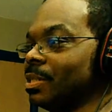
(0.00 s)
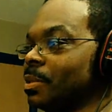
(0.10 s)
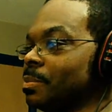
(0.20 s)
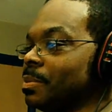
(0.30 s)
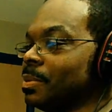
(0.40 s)
it
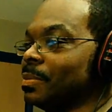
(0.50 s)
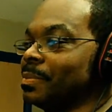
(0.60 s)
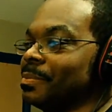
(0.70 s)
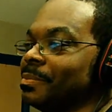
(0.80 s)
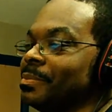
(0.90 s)
up, so
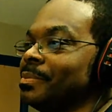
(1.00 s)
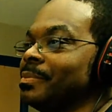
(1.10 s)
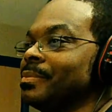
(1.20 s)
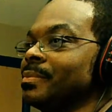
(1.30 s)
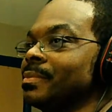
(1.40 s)

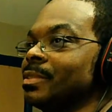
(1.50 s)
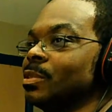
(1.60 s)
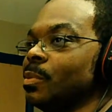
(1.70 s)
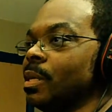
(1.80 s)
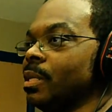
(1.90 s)

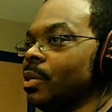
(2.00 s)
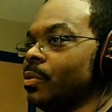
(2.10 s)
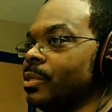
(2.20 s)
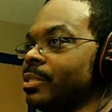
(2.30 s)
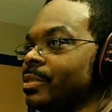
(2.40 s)
probably
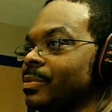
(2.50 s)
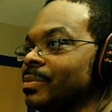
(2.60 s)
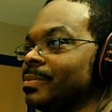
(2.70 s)
already know.